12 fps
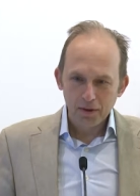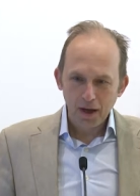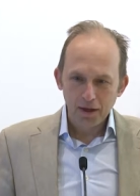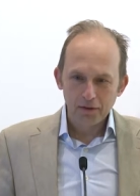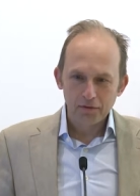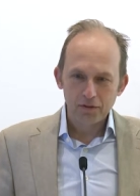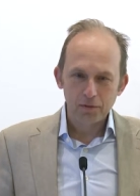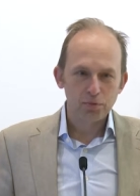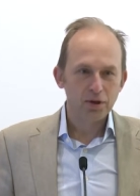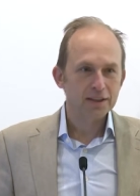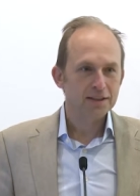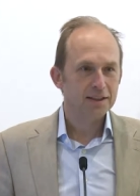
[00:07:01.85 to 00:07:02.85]
kind of
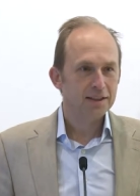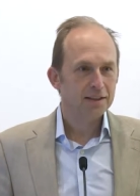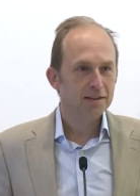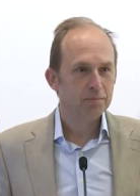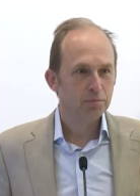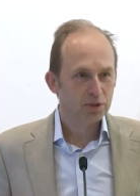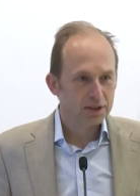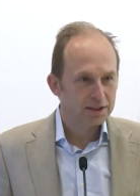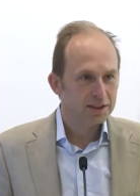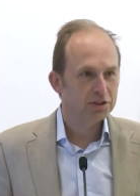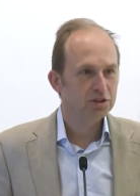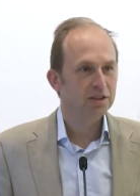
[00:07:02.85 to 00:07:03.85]
depressing
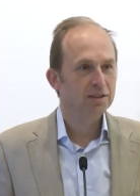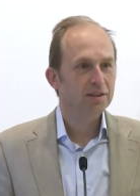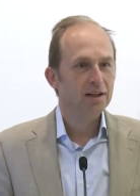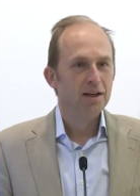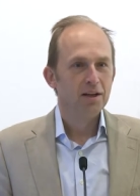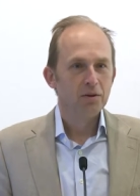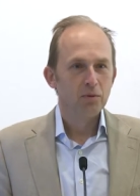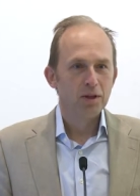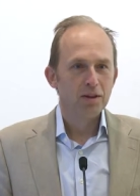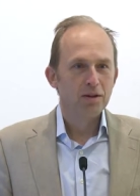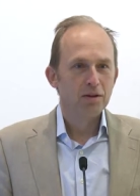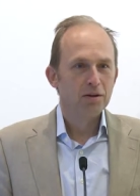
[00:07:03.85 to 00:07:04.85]
precision
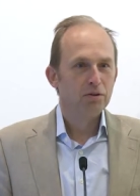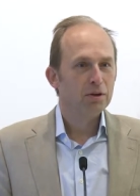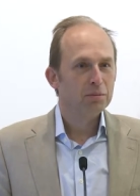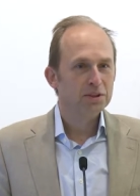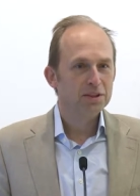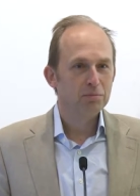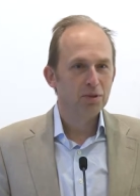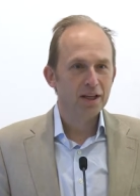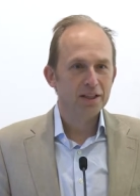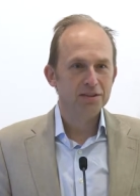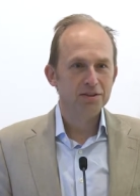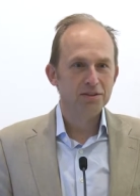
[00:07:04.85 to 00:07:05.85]
with their crimson
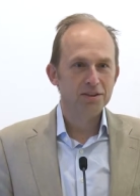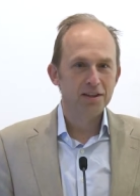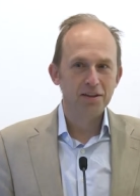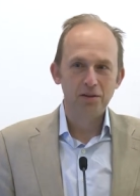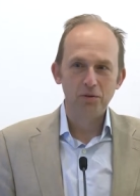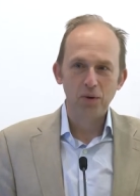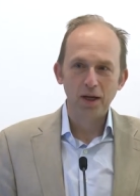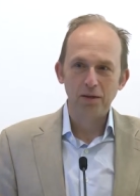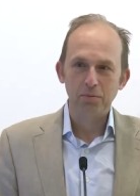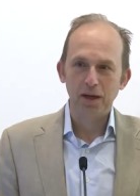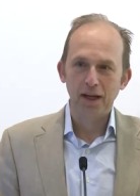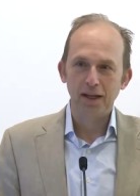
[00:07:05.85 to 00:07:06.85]
blazers and their
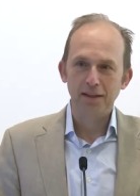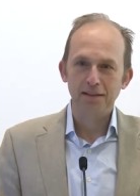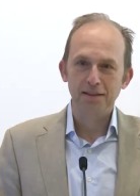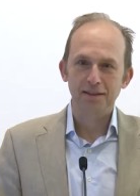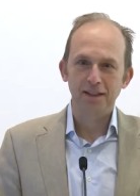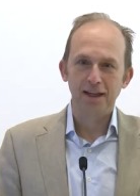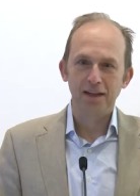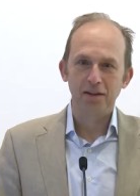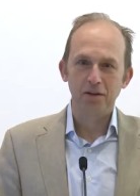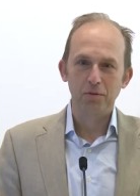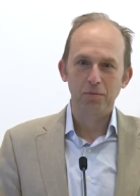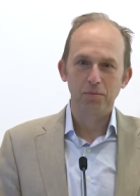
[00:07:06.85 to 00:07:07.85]
white pants and
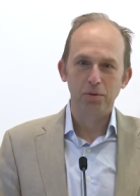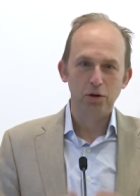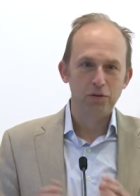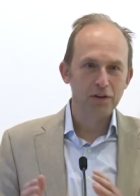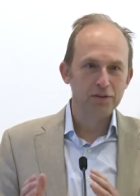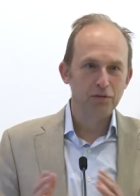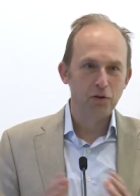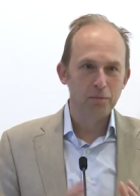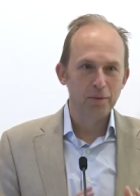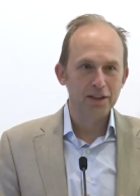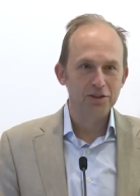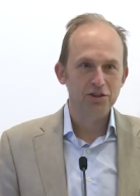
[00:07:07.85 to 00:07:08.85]
their perfect
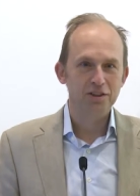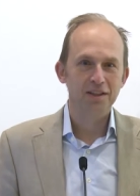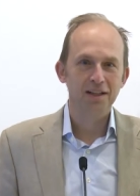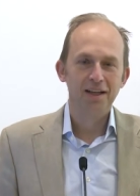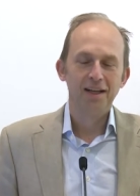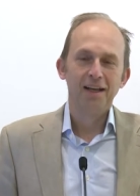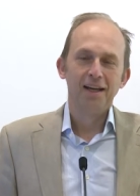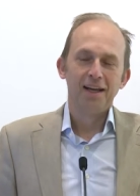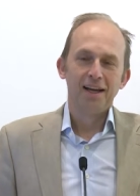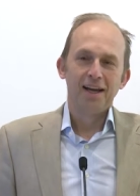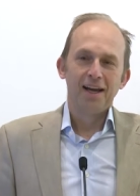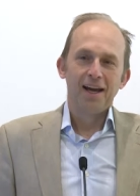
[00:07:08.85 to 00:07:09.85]
formation
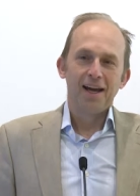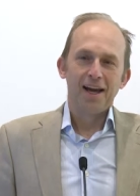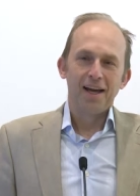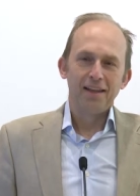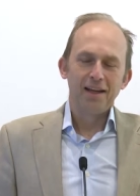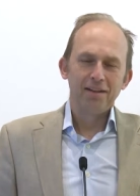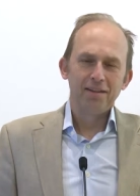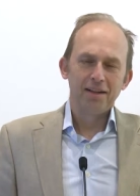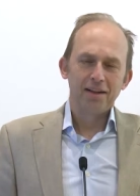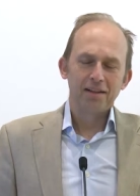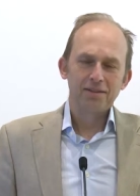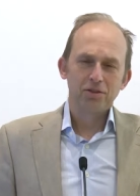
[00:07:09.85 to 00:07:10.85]
and they did
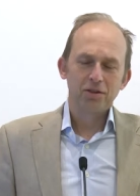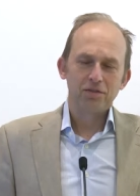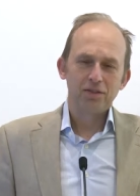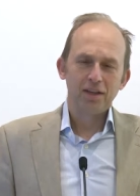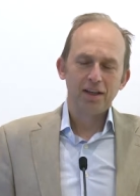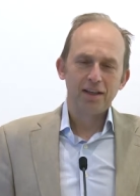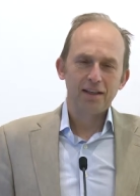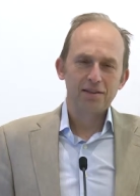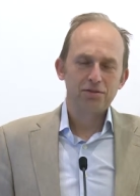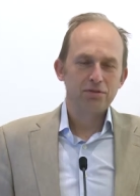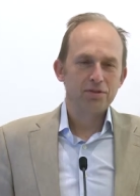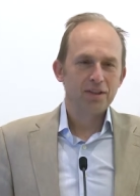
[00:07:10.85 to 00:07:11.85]
a sort of
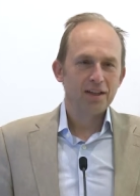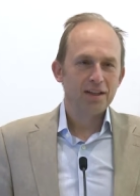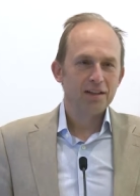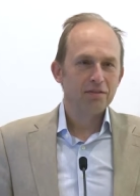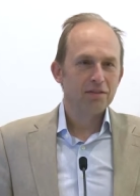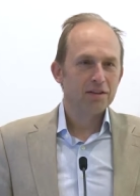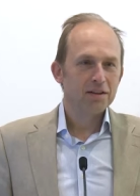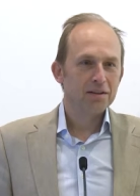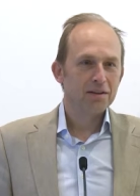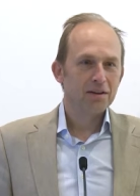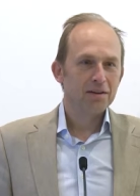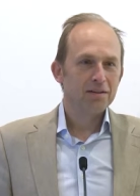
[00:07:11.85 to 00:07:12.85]
tedious routine of
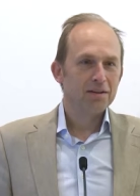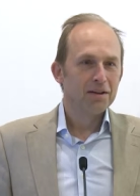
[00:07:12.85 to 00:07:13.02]
the uh,